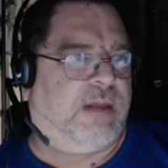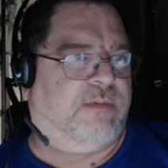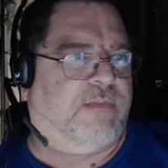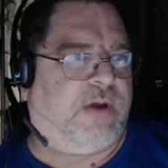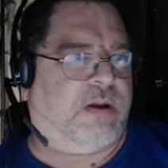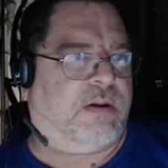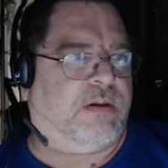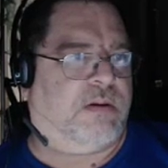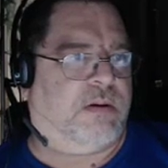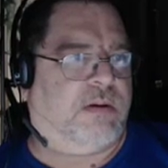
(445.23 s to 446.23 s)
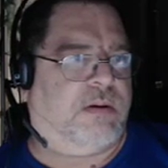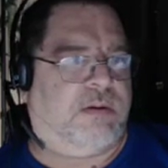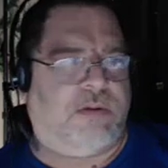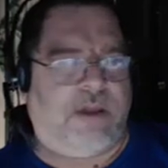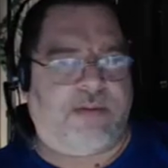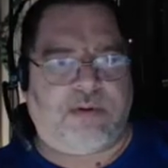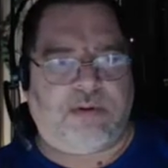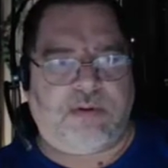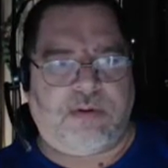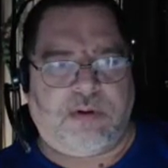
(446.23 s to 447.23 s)
File, new
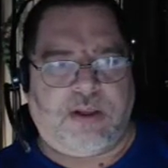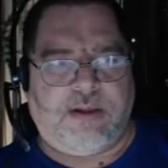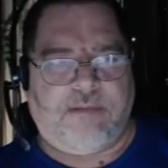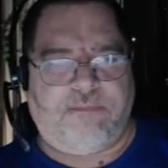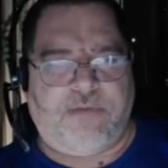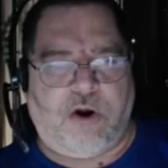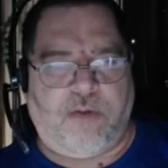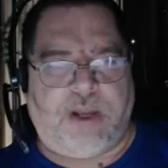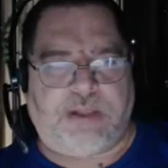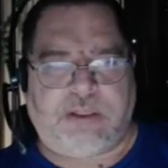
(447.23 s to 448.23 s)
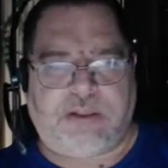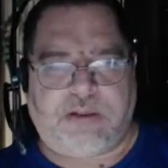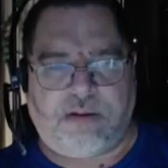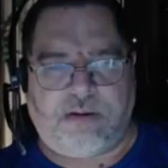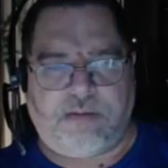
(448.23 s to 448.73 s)
level, VR basic,